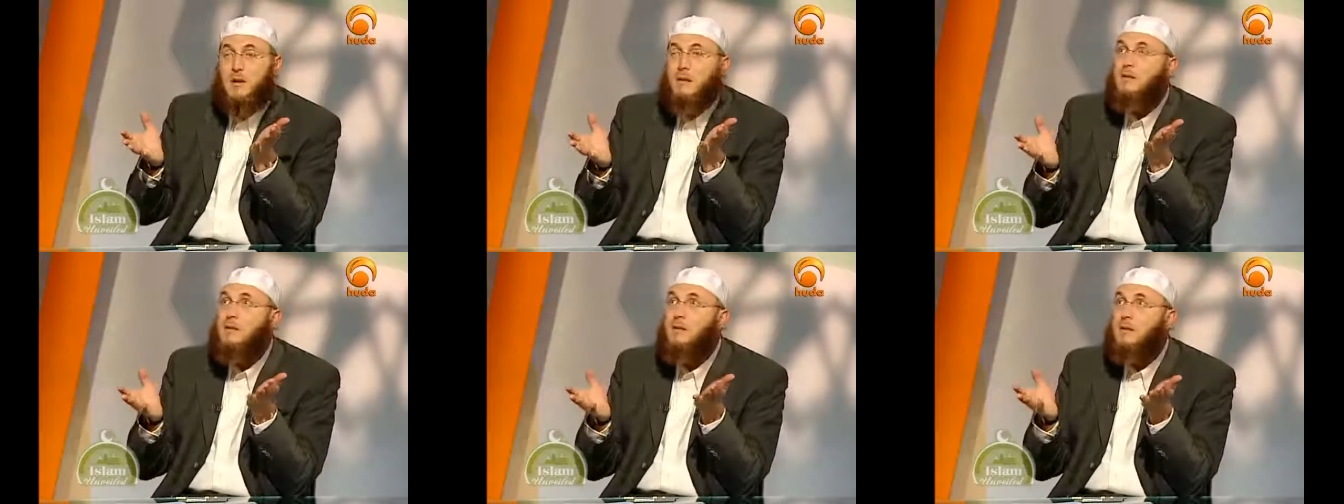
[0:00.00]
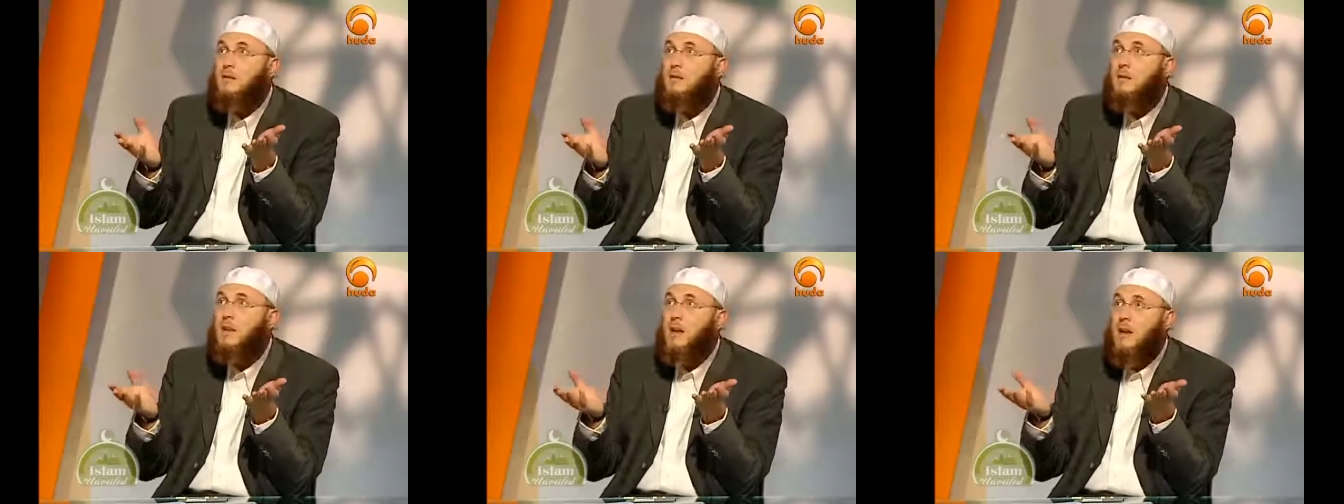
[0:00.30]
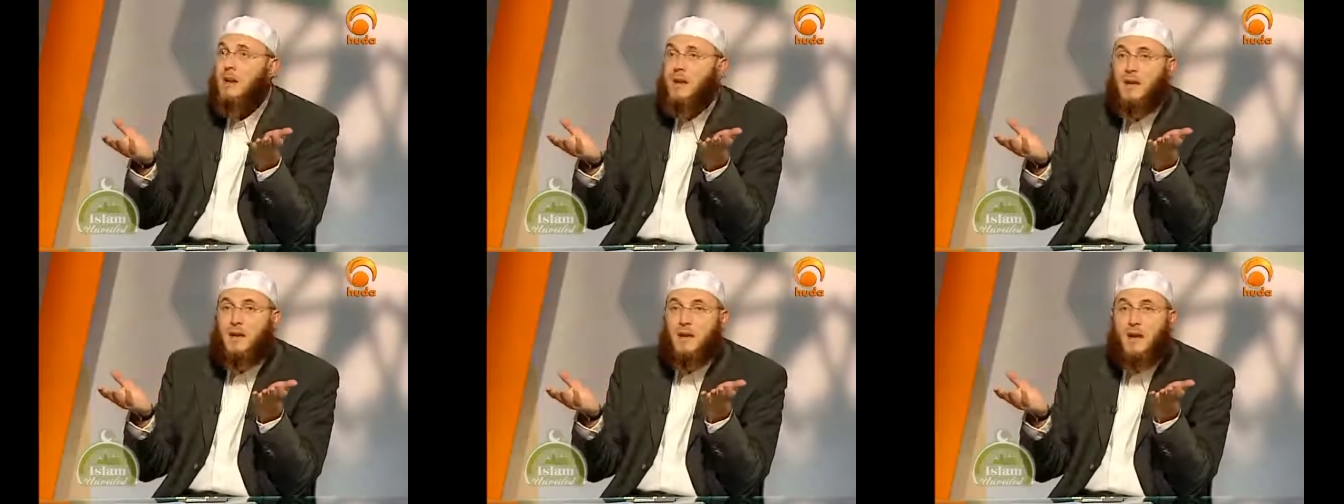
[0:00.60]
That when you
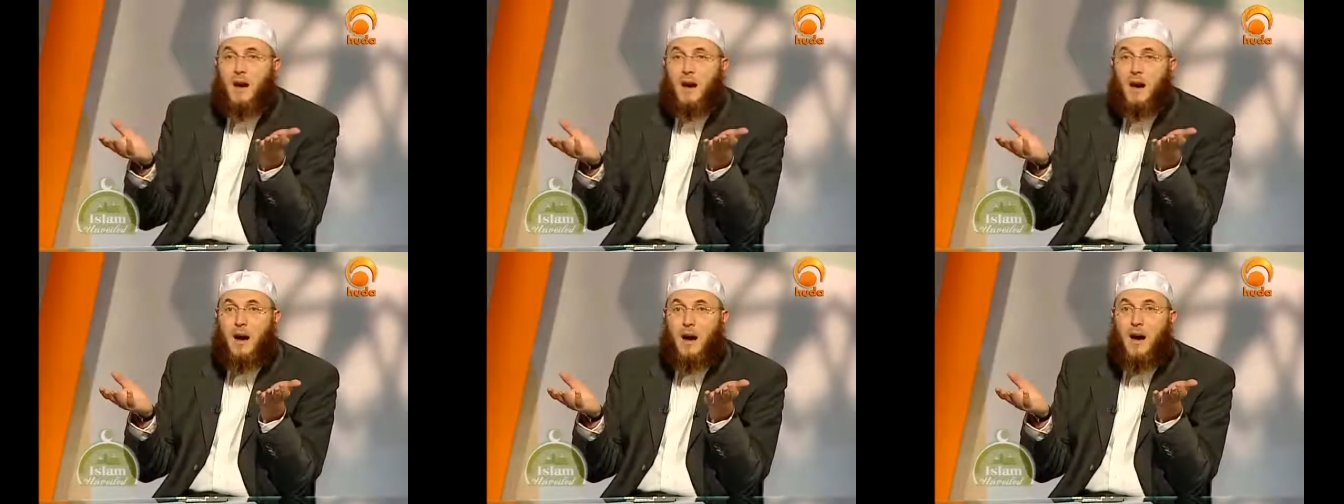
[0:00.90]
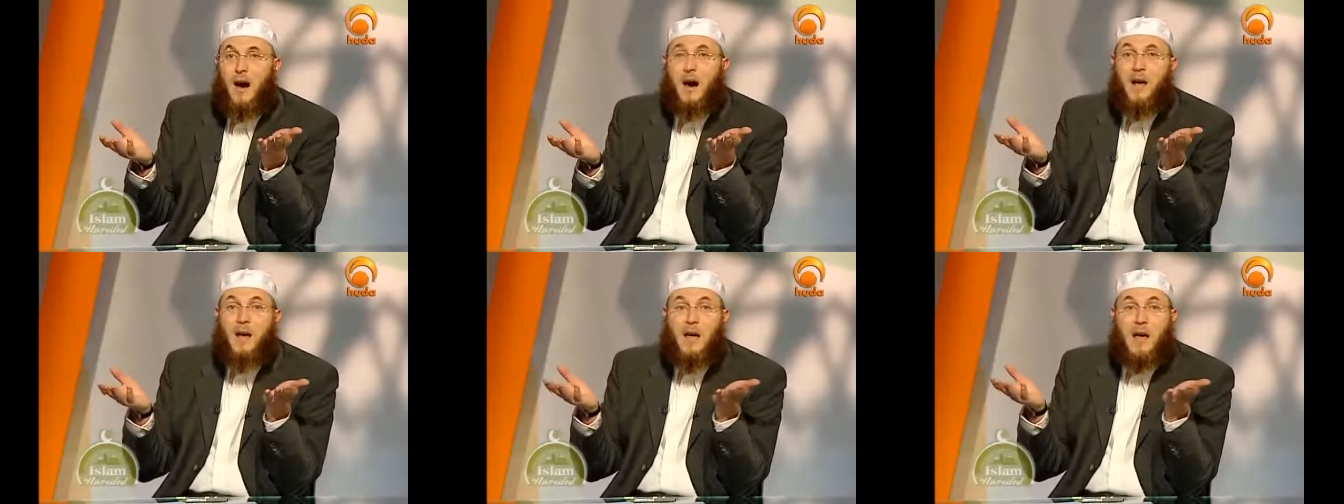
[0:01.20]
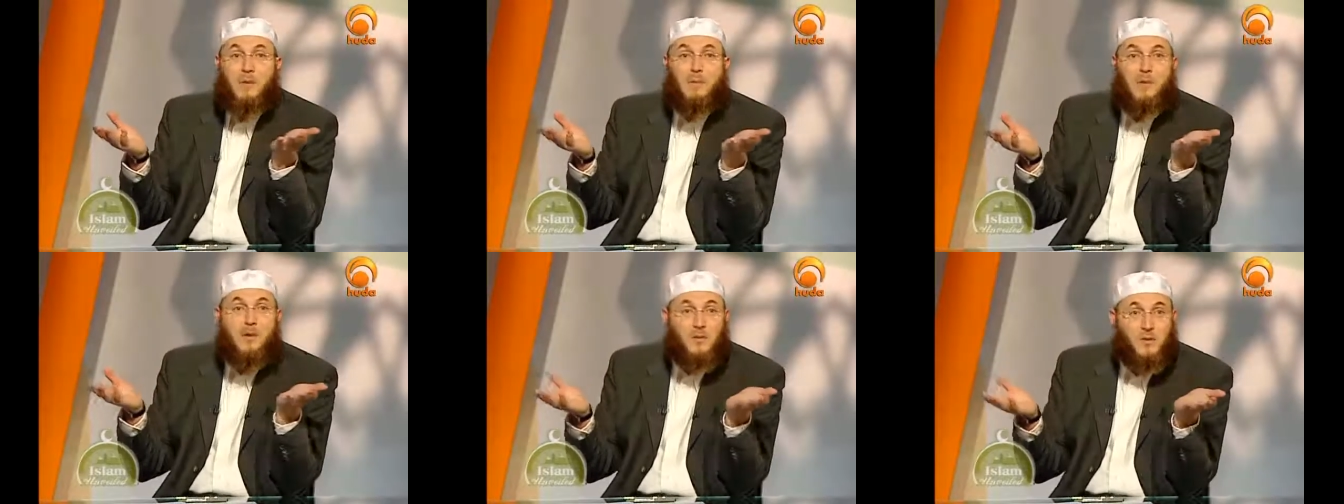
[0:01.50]
say,
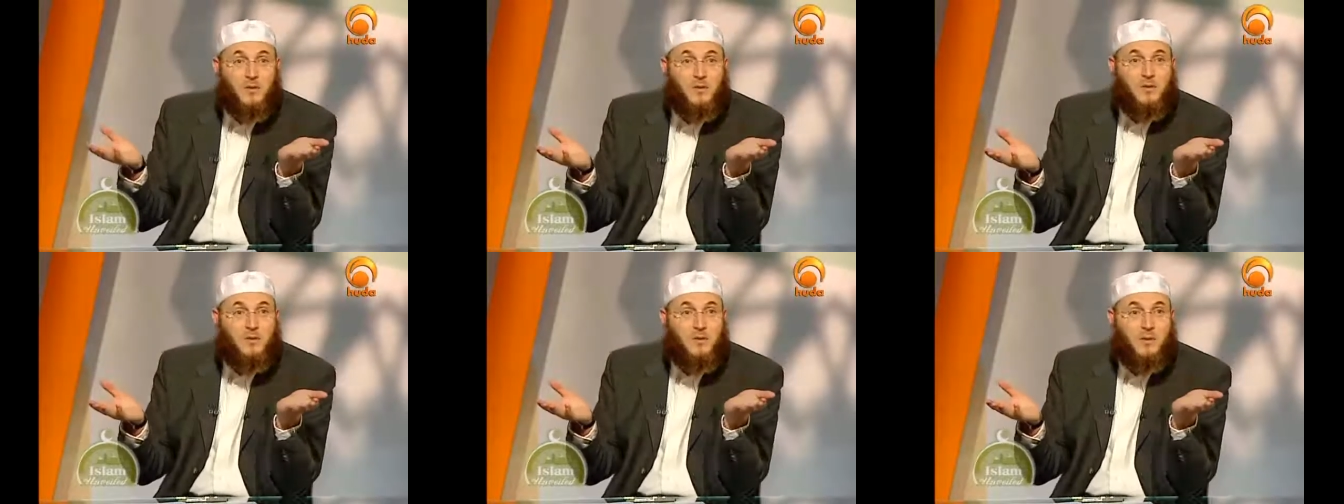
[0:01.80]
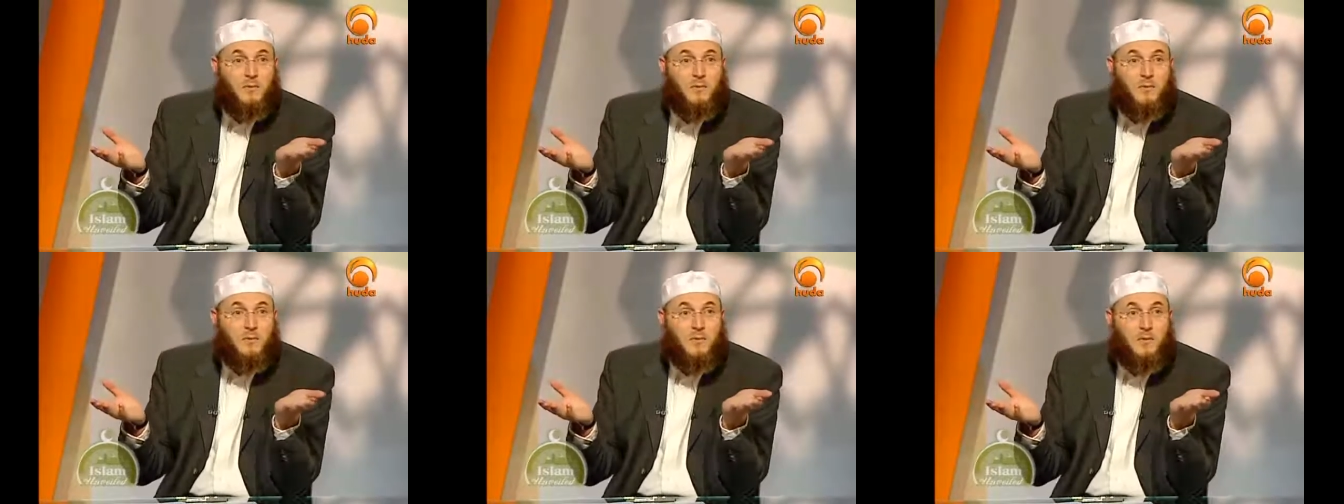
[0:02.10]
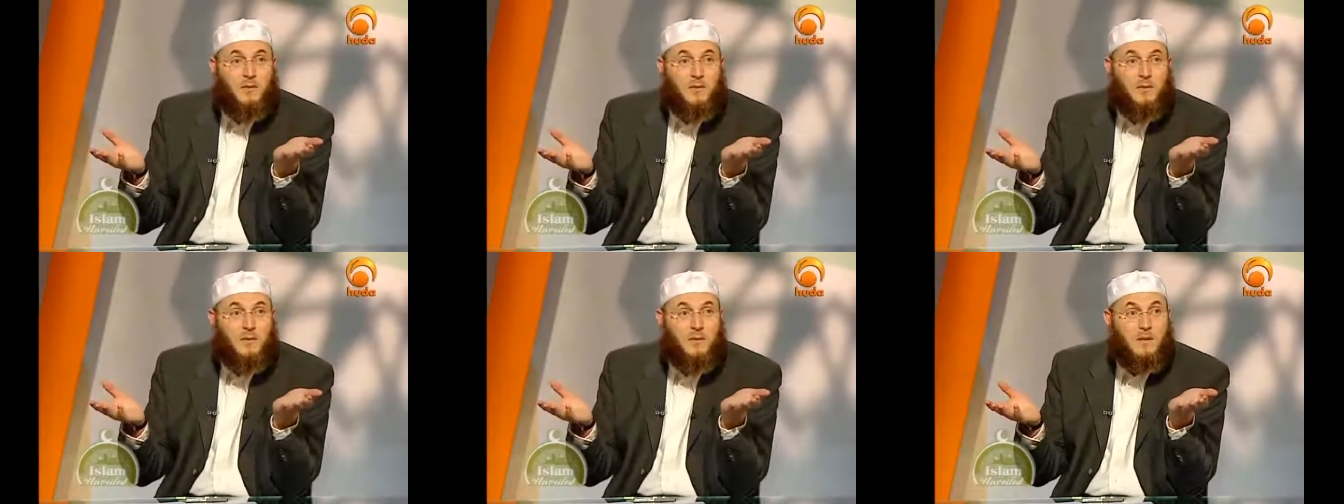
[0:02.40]
I am a Muslim,